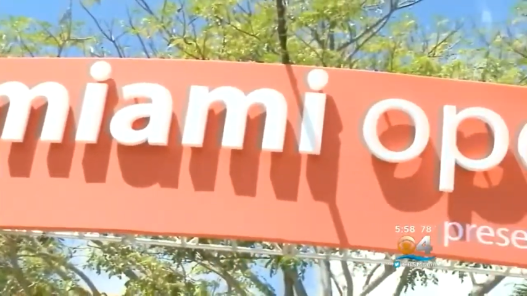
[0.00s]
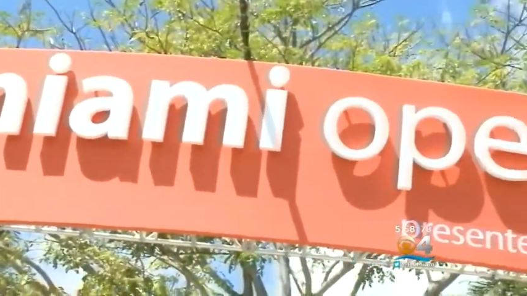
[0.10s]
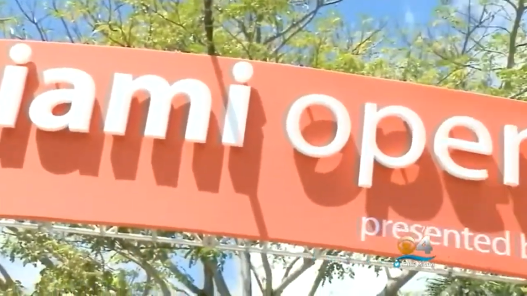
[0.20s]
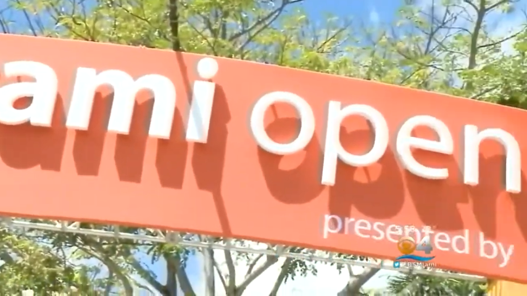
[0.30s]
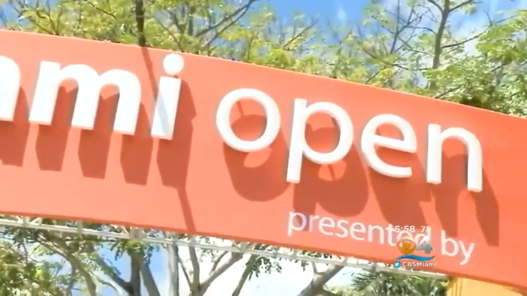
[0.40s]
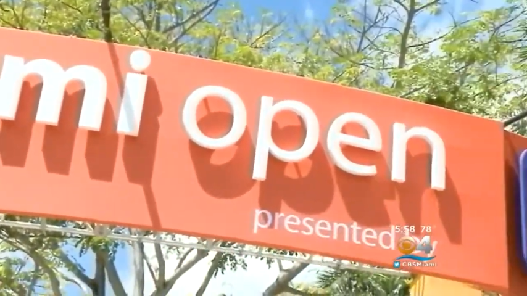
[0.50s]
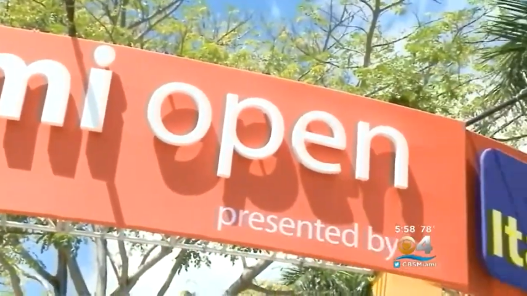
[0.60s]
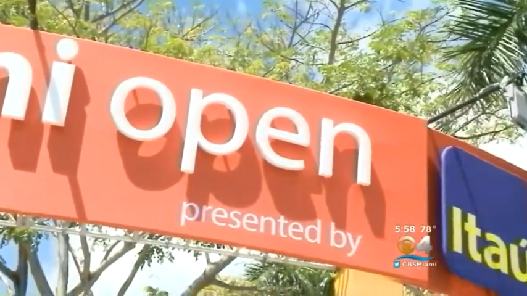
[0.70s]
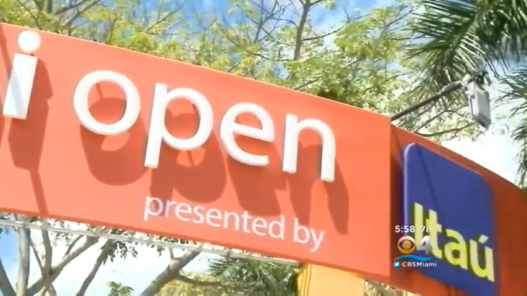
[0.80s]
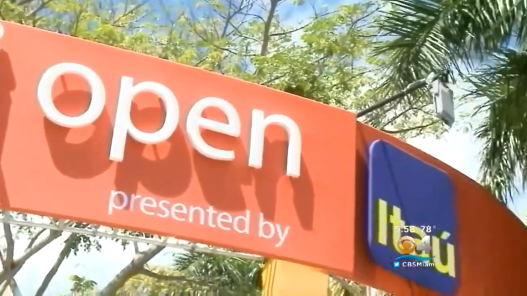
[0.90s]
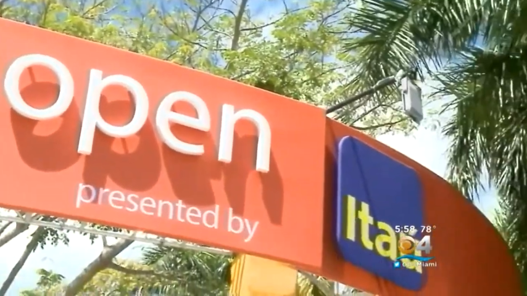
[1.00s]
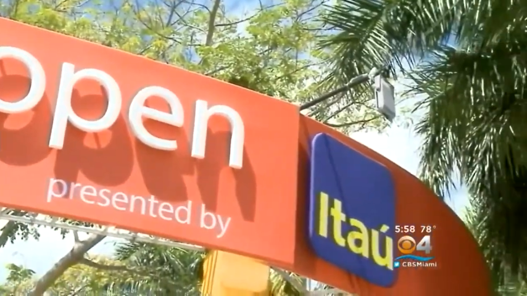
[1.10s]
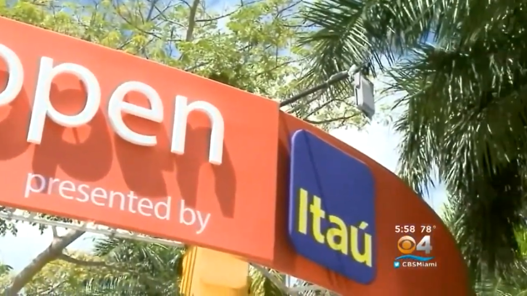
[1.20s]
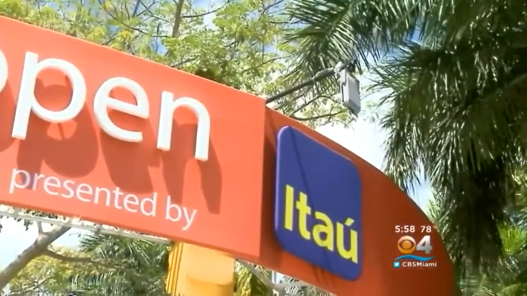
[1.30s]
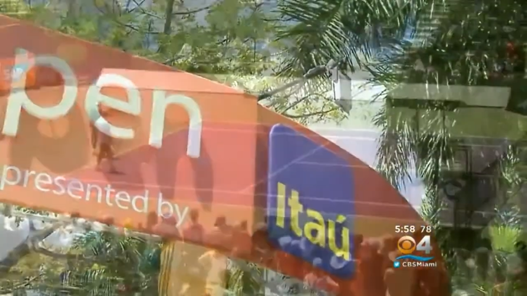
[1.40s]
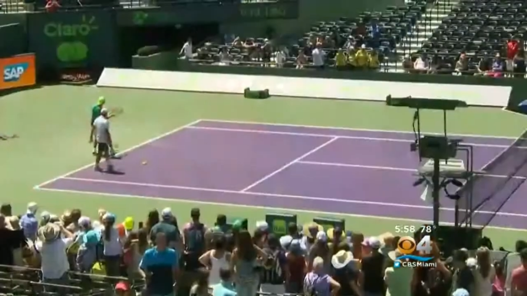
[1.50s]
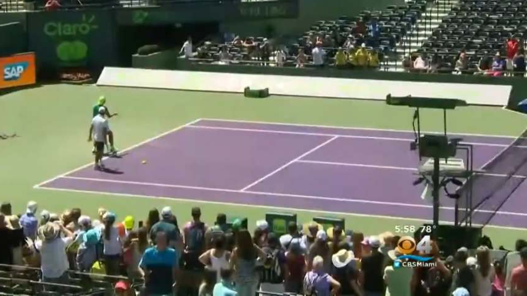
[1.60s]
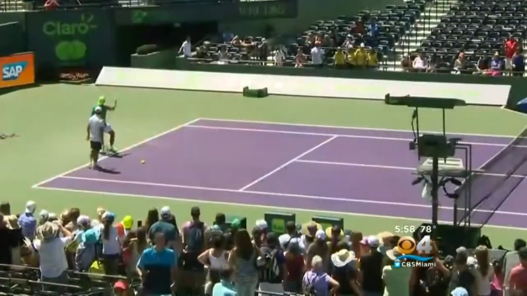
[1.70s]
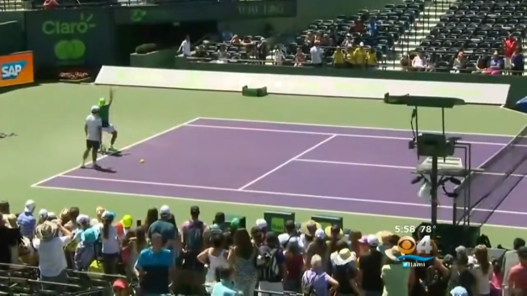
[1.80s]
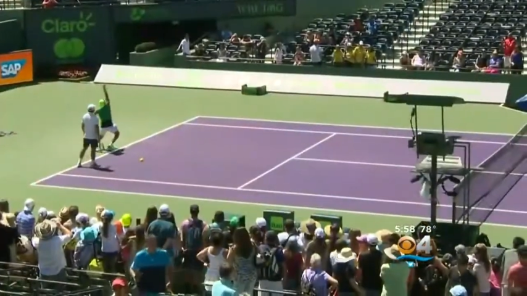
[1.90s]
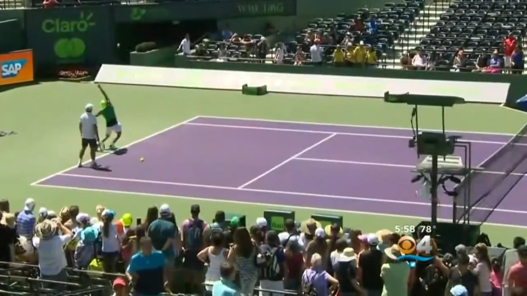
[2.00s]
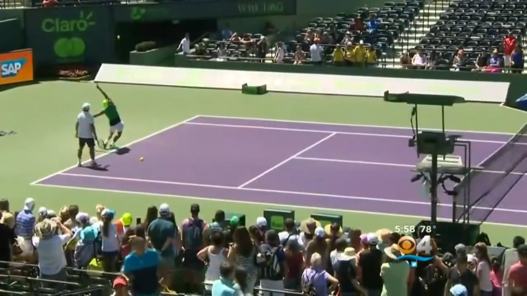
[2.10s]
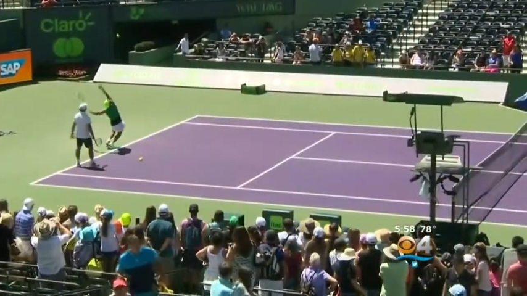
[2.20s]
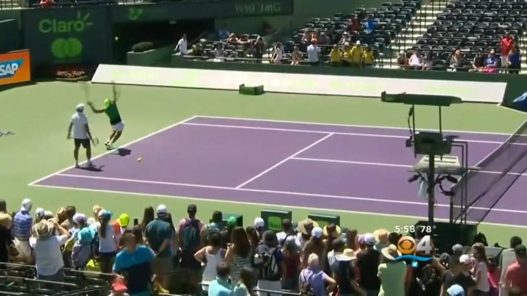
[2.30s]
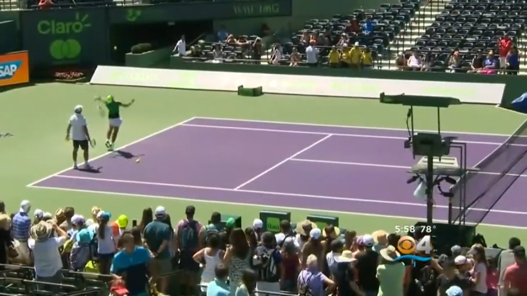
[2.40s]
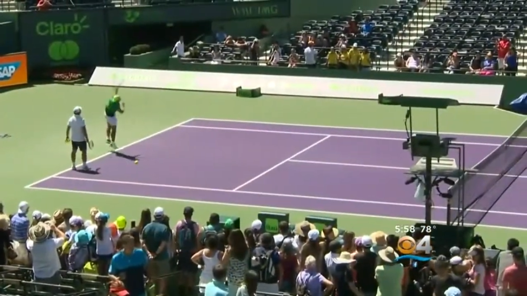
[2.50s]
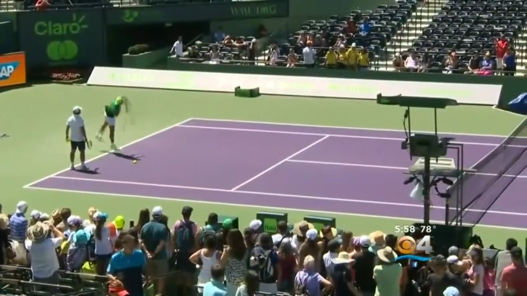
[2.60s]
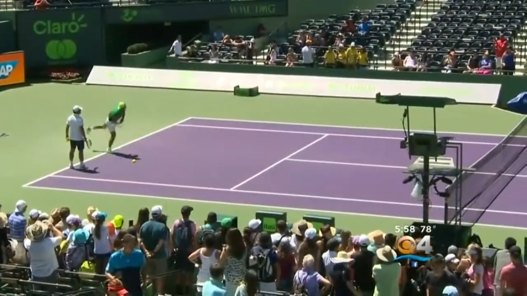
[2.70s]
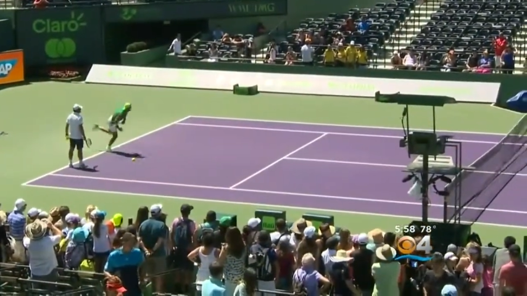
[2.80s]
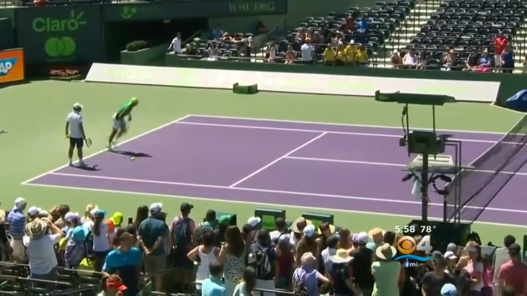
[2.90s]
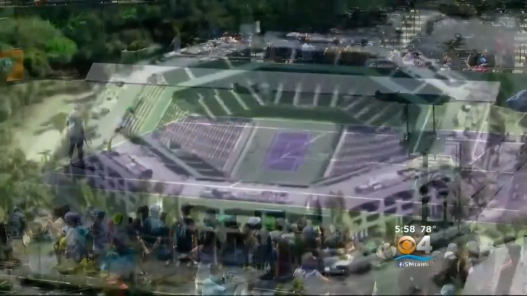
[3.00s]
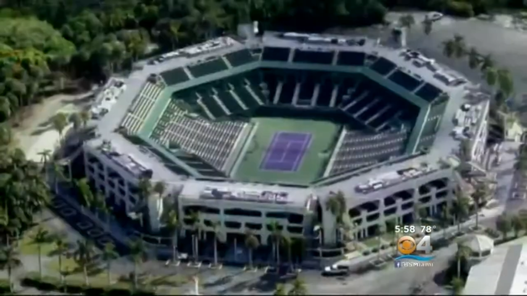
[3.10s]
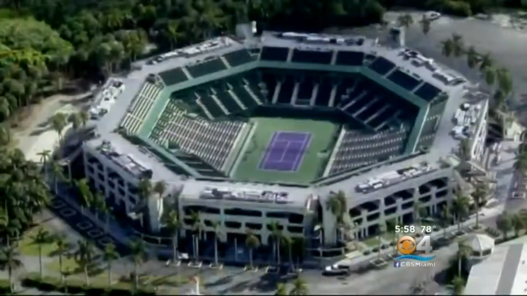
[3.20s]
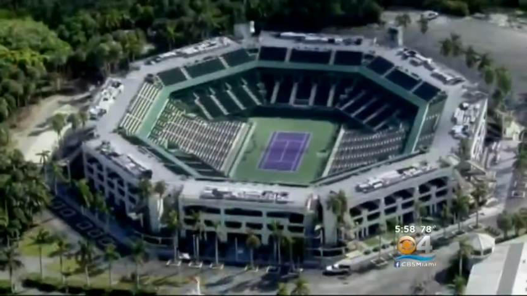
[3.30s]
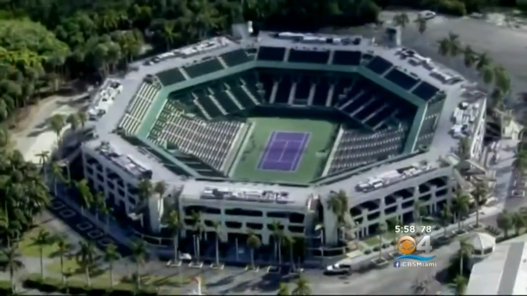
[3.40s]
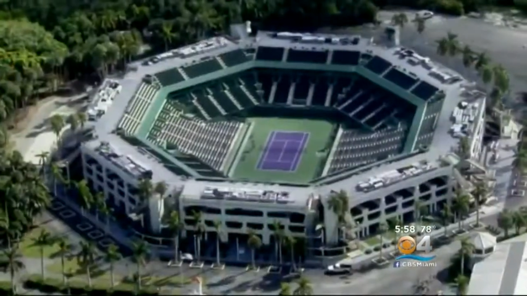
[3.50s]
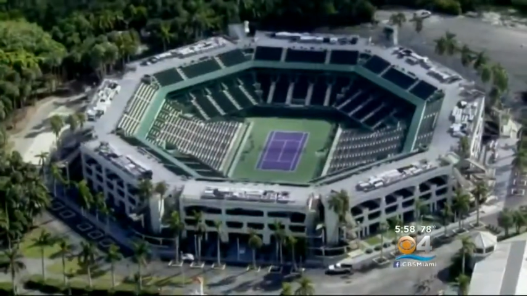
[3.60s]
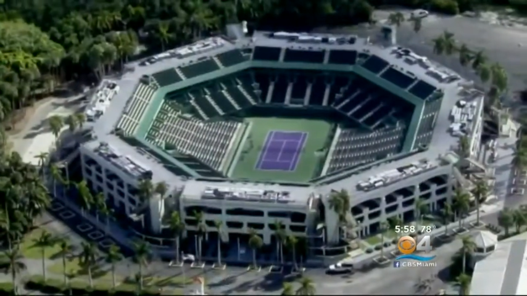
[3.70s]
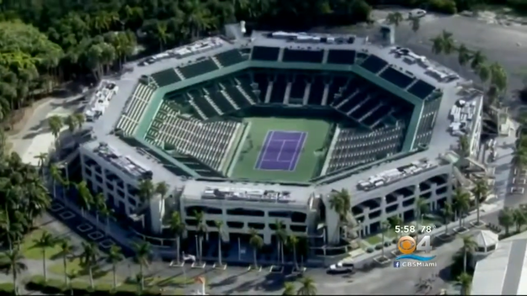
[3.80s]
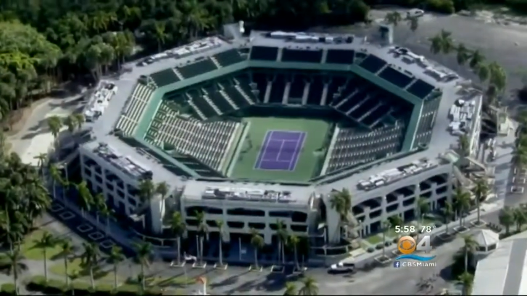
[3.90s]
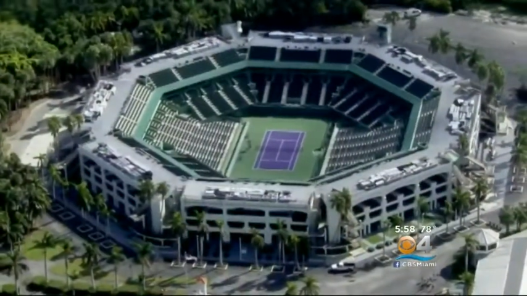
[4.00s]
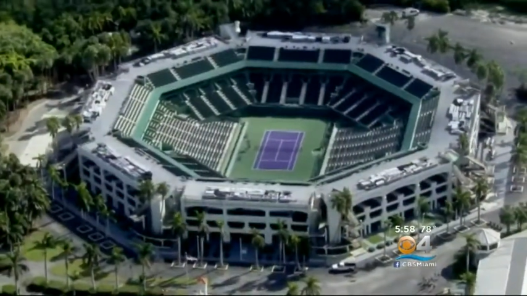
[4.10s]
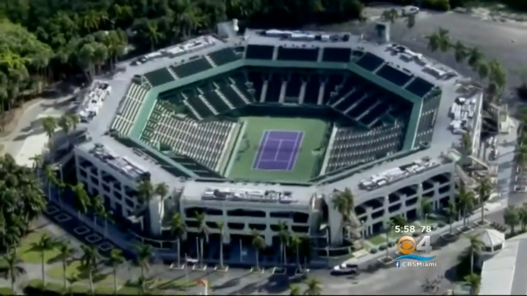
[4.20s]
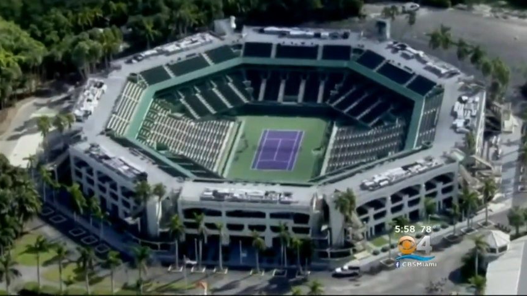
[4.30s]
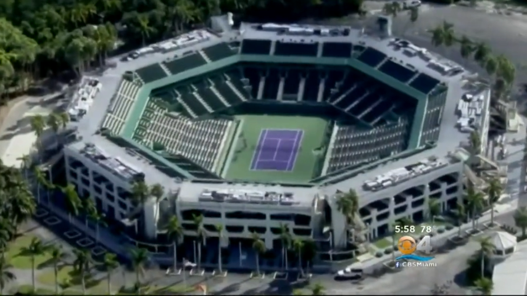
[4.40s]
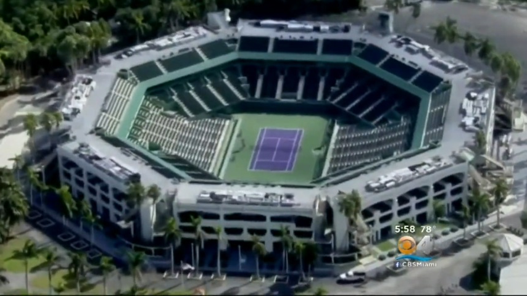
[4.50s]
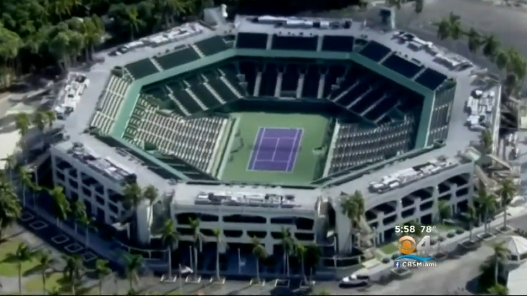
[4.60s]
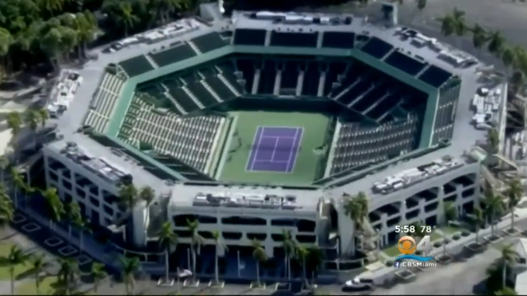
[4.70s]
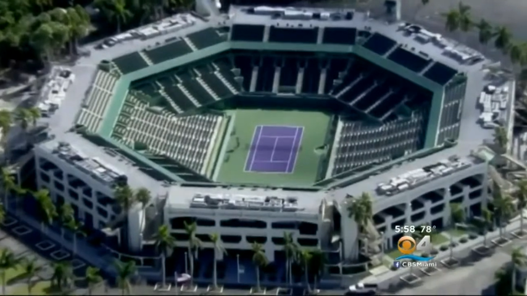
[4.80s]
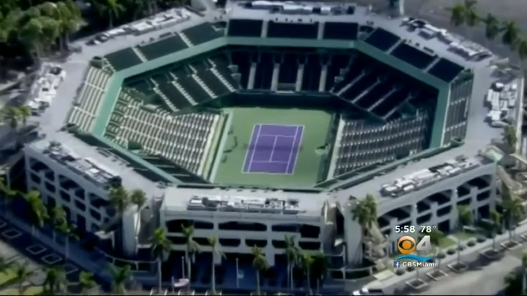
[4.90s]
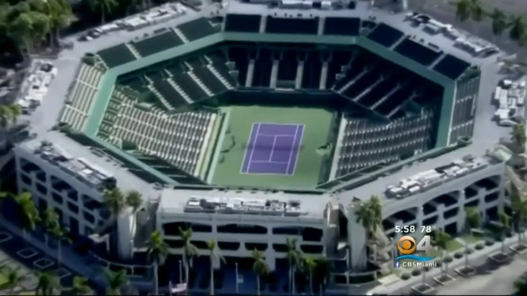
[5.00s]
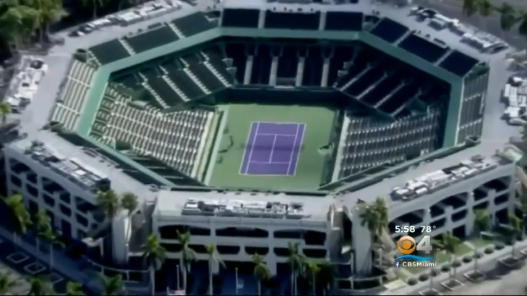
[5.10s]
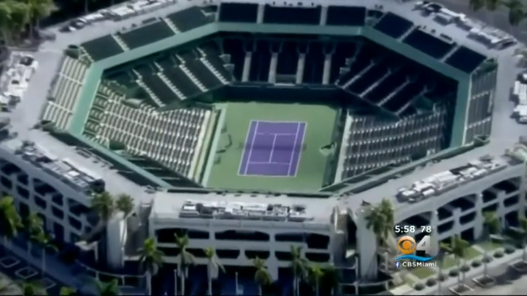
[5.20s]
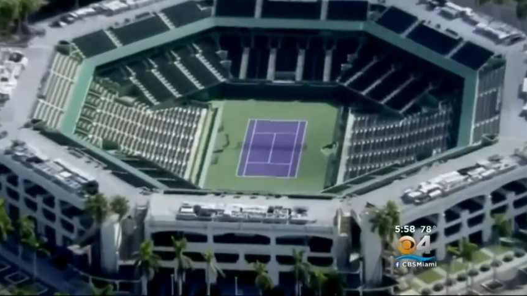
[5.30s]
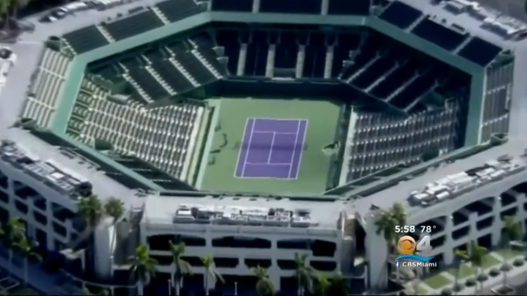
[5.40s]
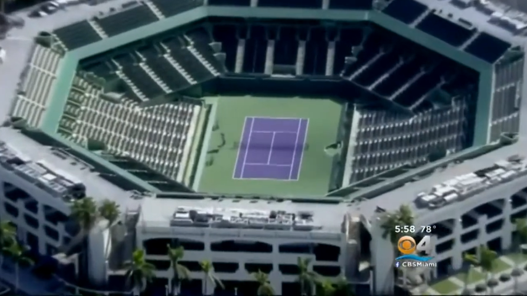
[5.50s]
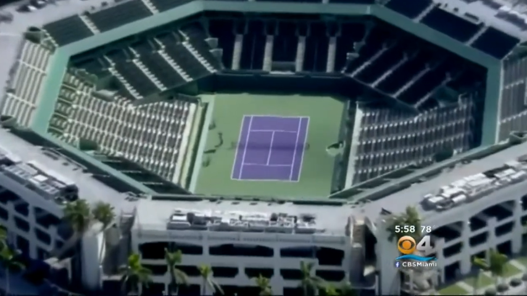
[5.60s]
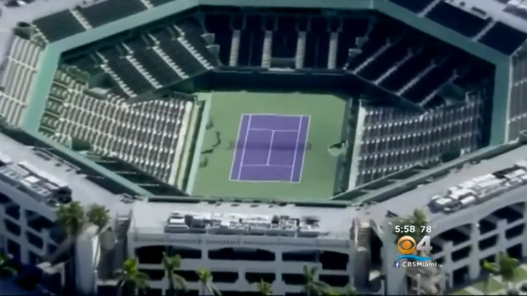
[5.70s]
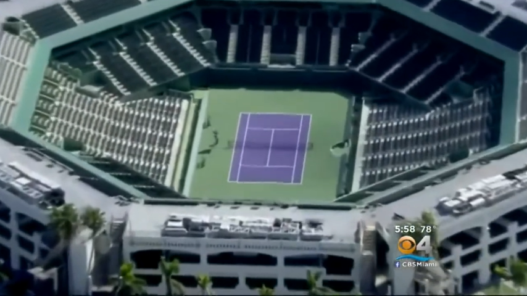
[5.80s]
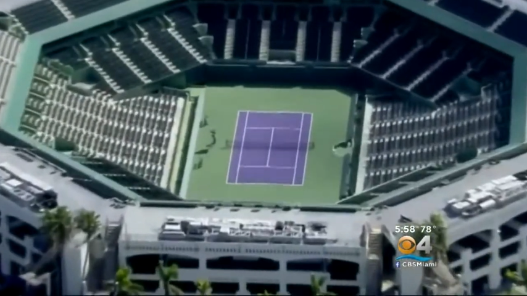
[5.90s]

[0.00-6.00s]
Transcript: (no speaker visible)